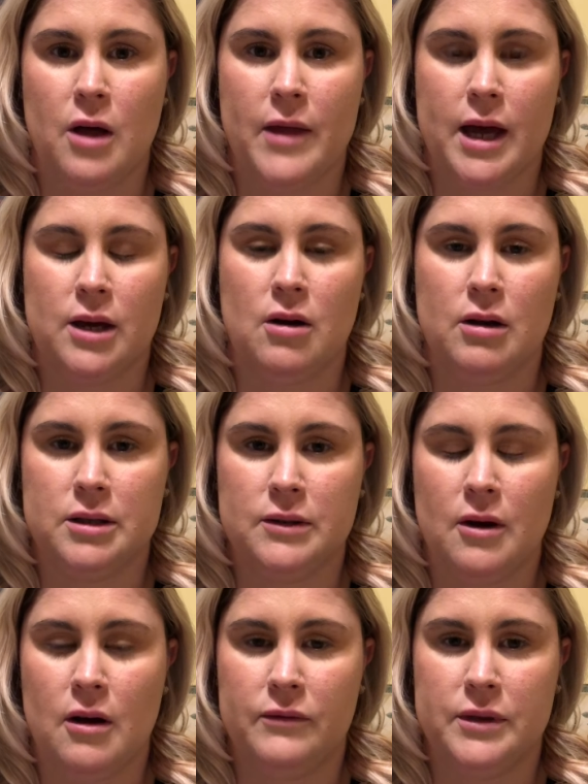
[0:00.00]
That can also
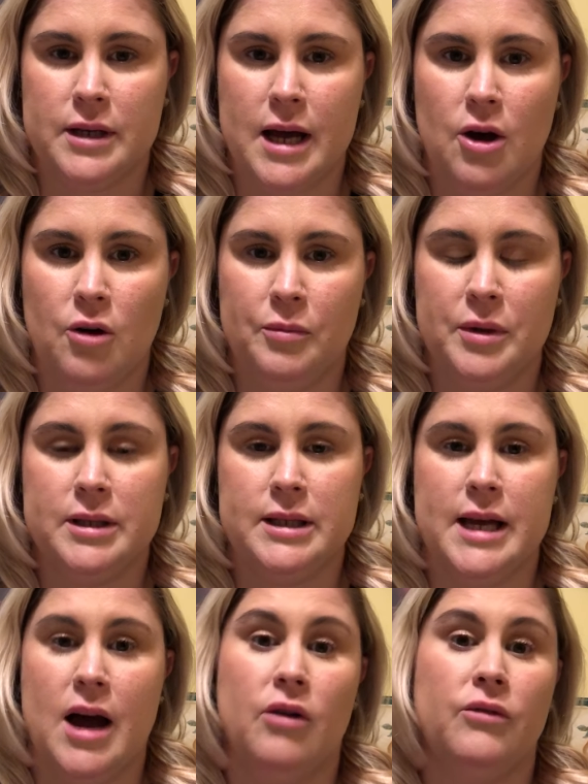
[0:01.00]
often help
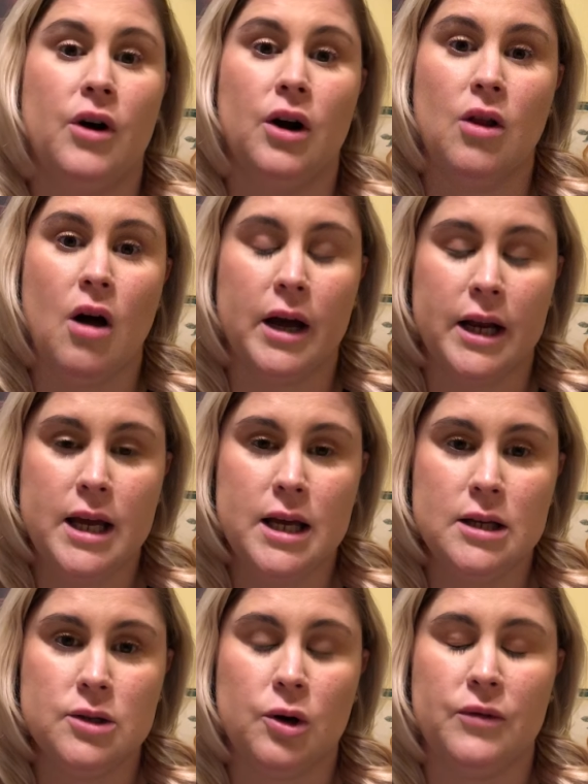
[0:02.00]
see how far along it
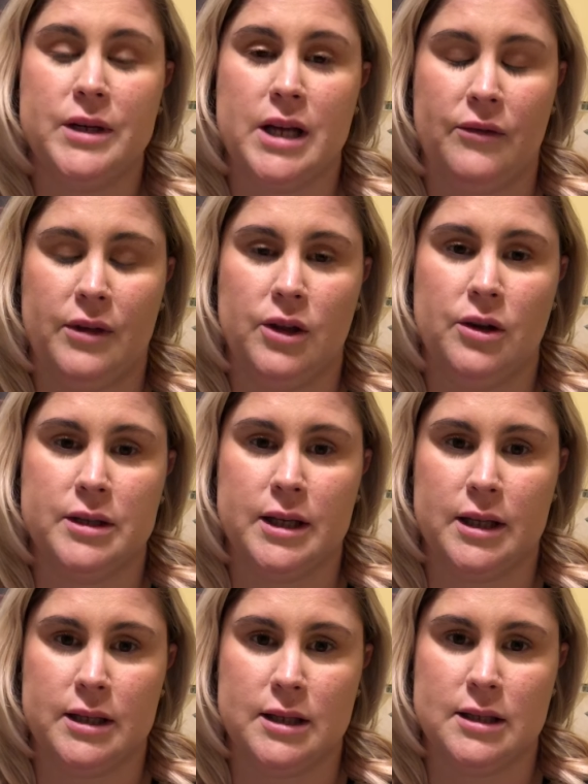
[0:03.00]
is, or if it definitely looks
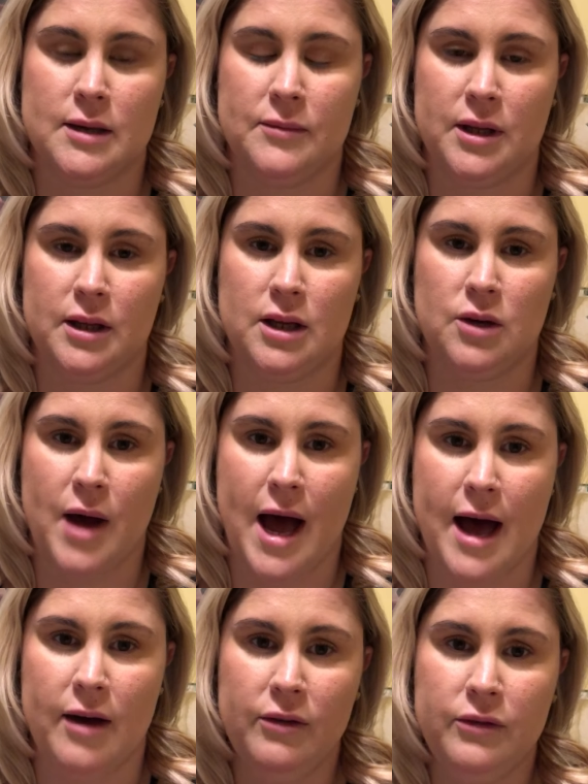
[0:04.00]
like this is something that you
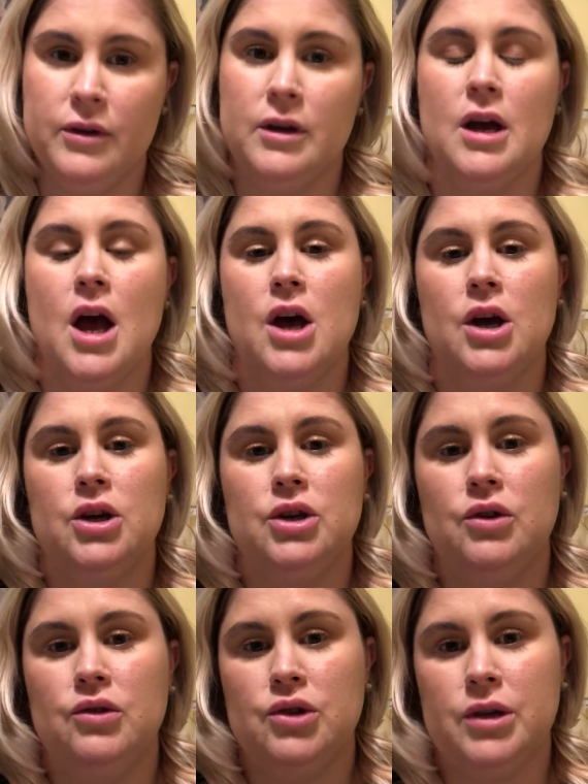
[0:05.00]
have.
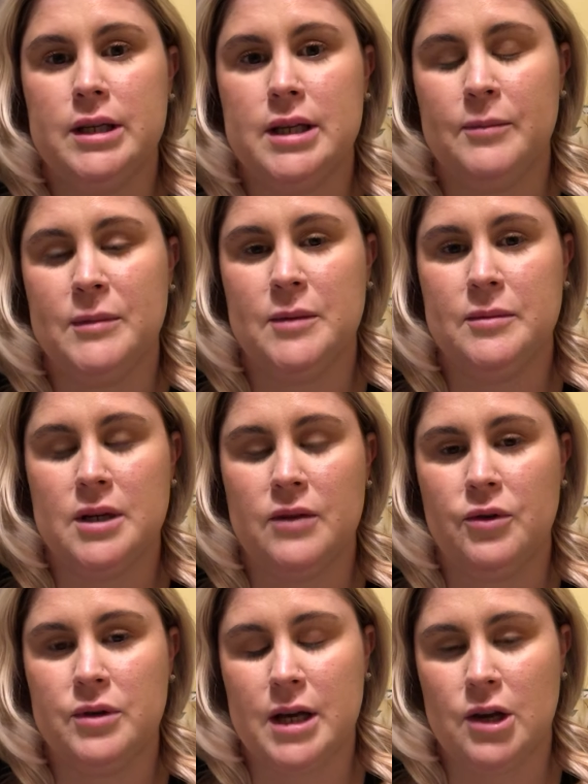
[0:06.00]
Usually symptoms of
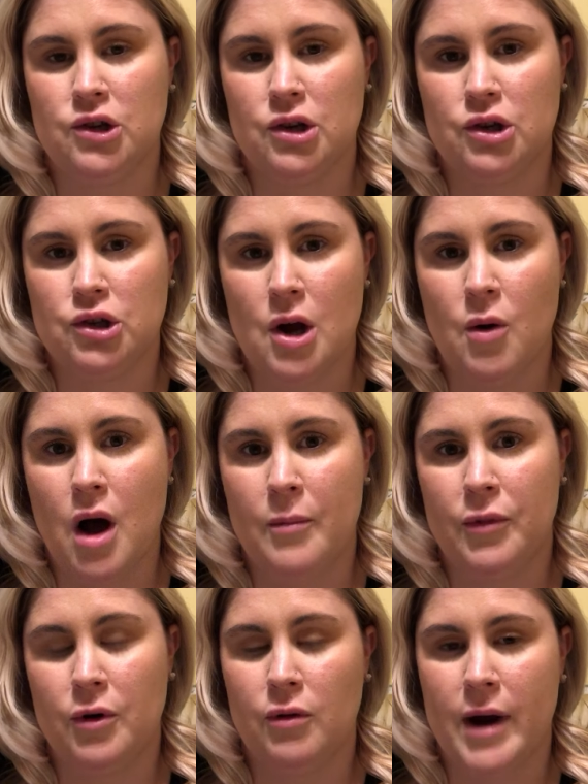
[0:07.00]
rosacea show
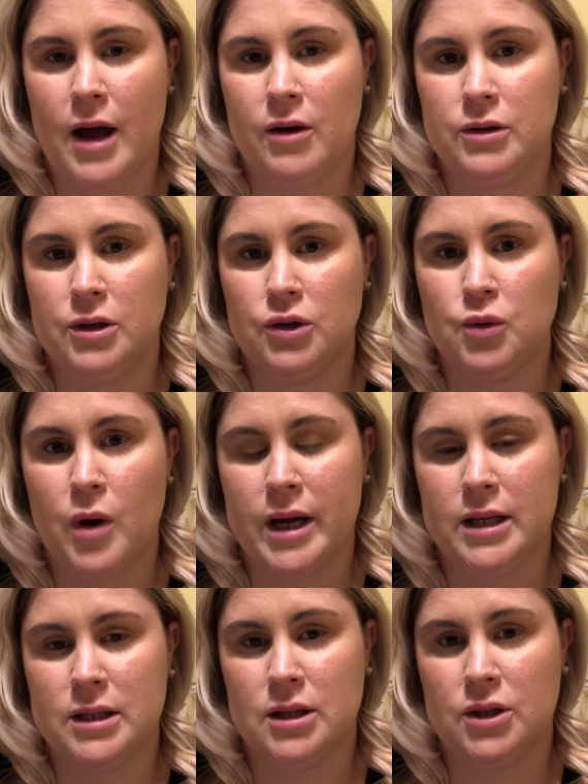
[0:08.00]
up around your
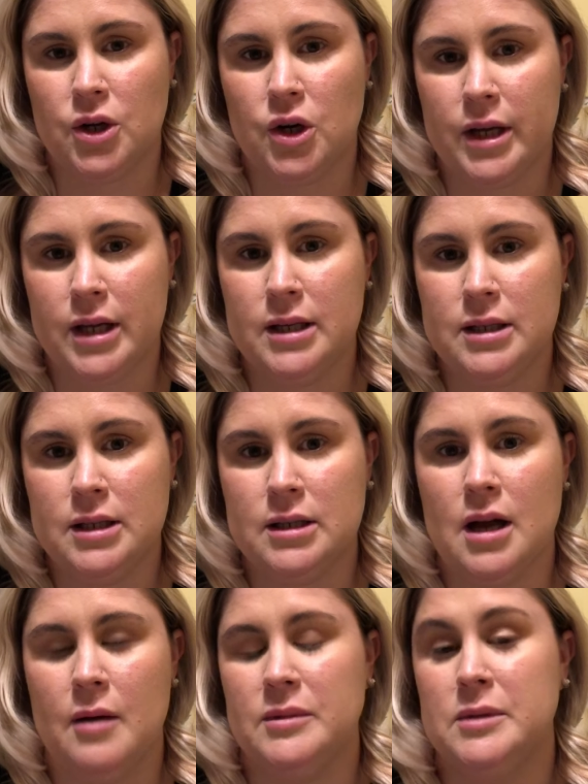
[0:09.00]
20s to 30s,
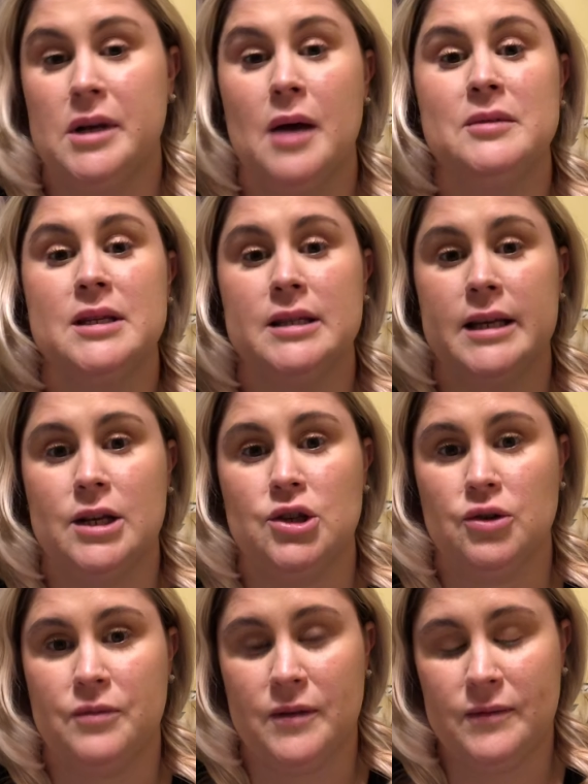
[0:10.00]
sometimes as late as
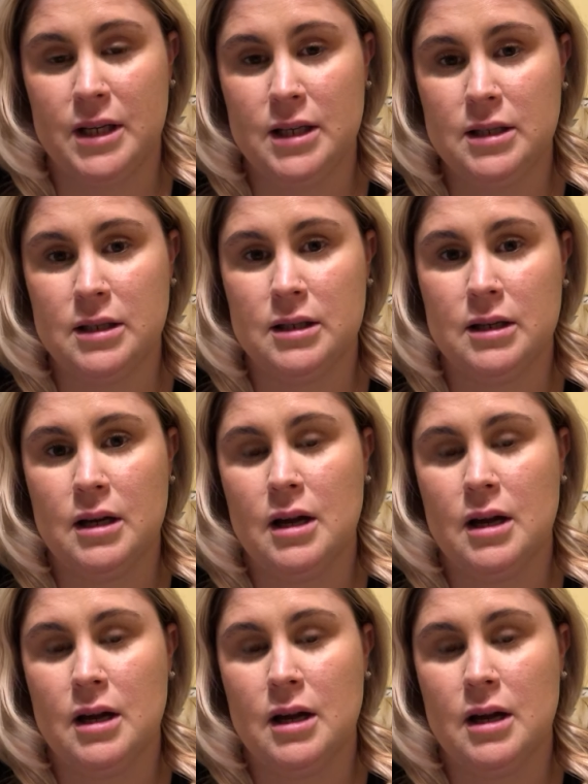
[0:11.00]
your 50s.